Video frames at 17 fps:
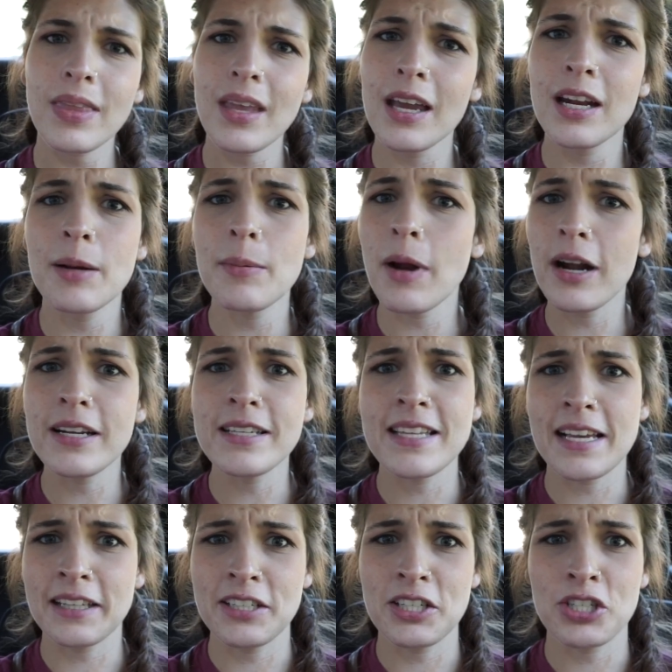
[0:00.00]
I'm not
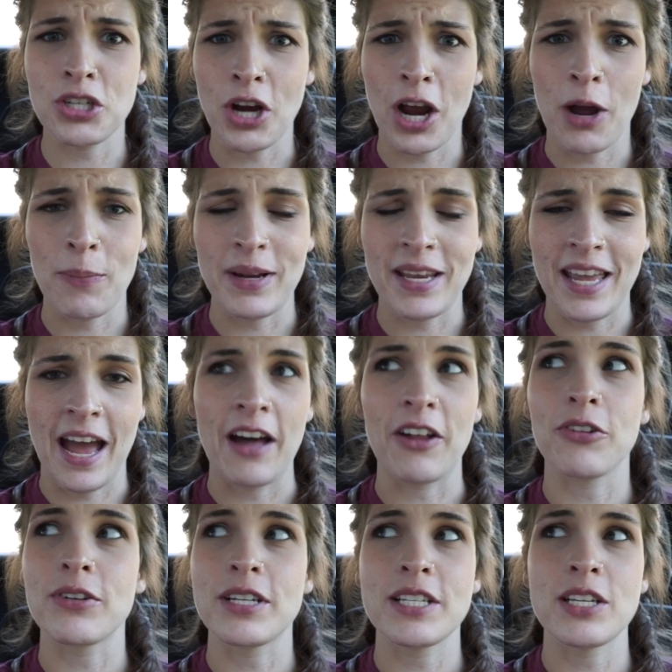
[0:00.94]
exactly sure how many
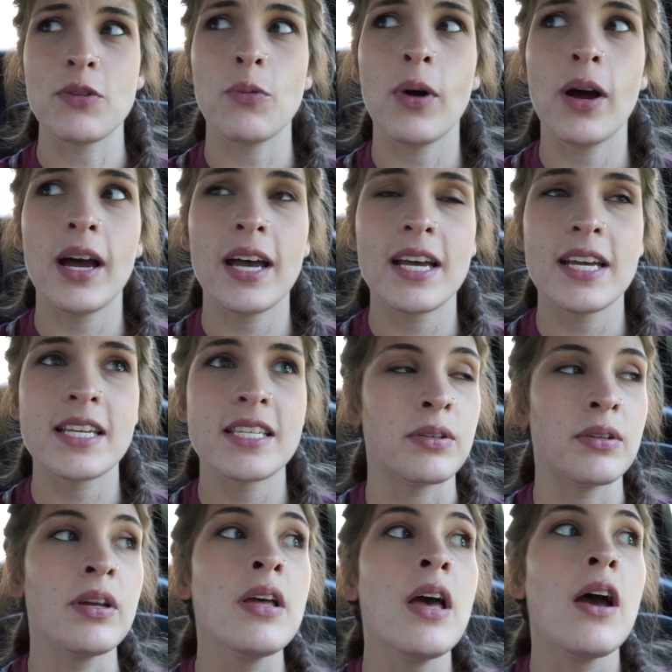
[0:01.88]
calories it
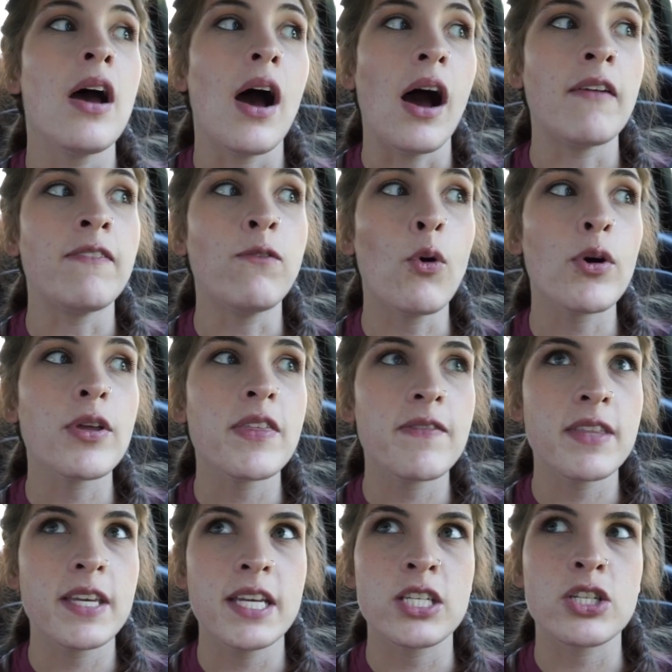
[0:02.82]
was. 1/4
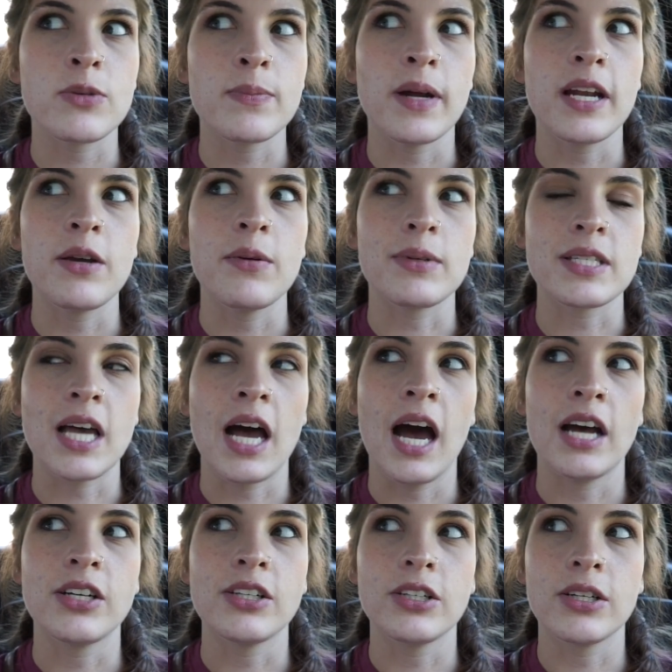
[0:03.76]
of the Easter bunny was
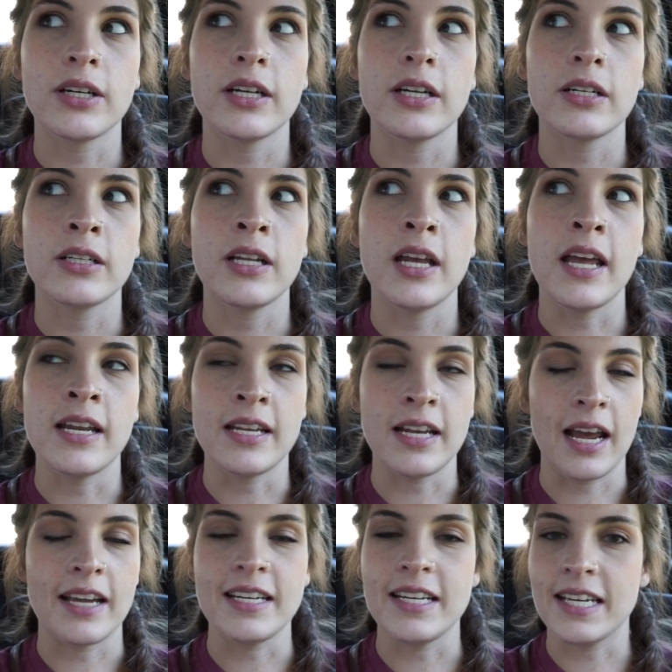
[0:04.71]

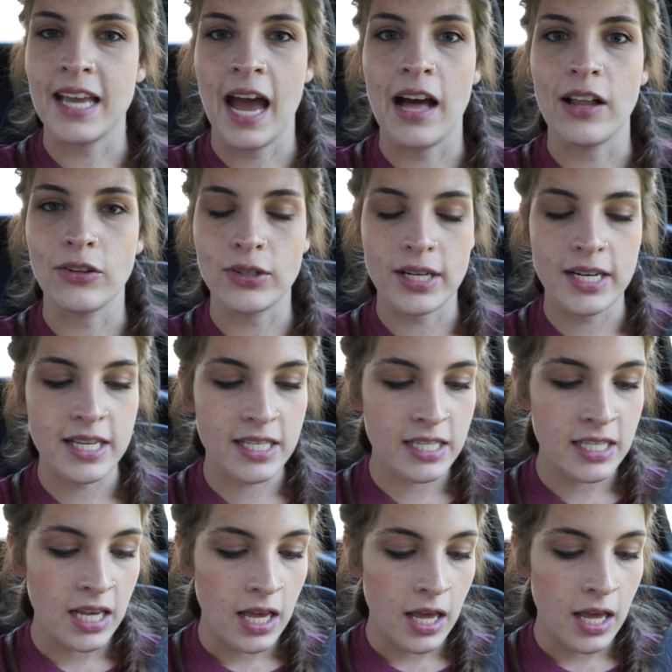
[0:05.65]
190 calories.